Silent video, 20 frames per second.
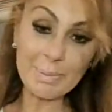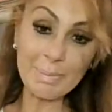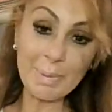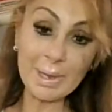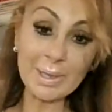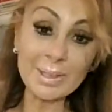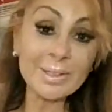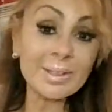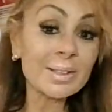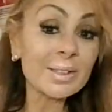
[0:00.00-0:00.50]

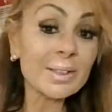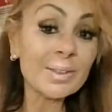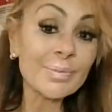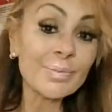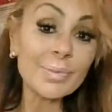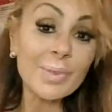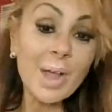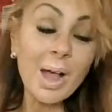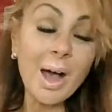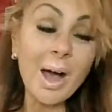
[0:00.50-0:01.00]
month
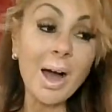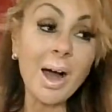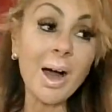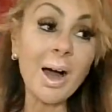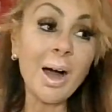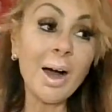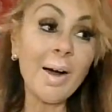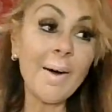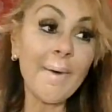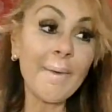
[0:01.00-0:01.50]

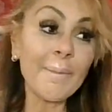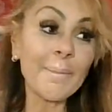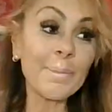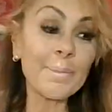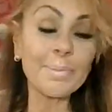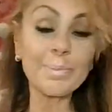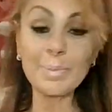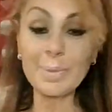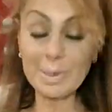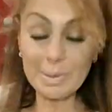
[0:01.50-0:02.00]

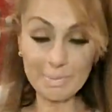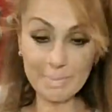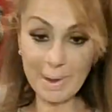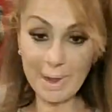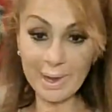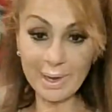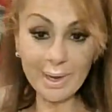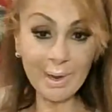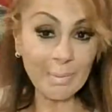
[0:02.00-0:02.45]
um, in May.